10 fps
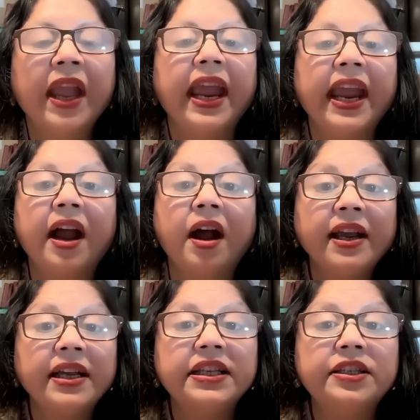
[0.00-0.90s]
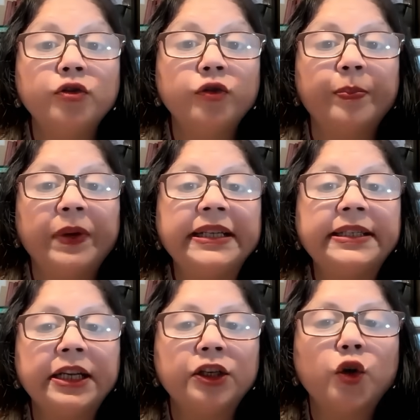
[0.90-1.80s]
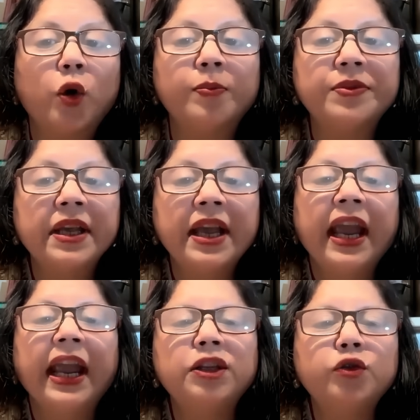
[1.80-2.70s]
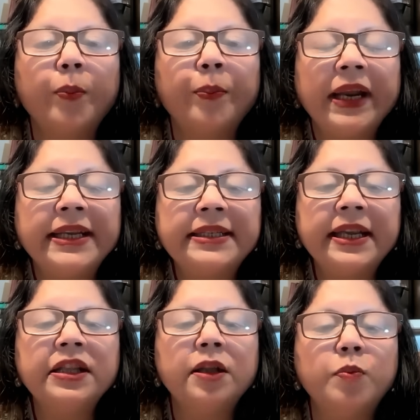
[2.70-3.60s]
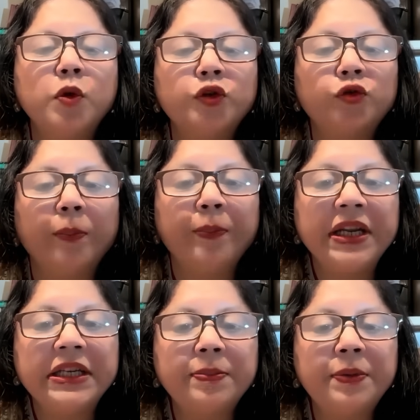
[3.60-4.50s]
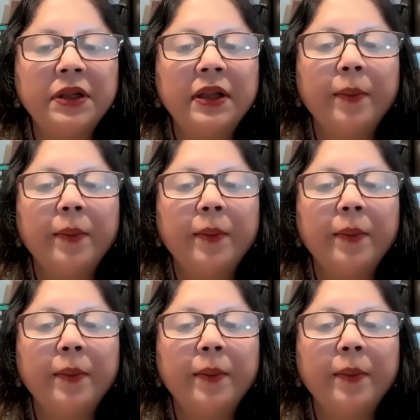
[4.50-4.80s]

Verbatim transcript: AI isn't replacing jobs, it's replacing the most repeatable,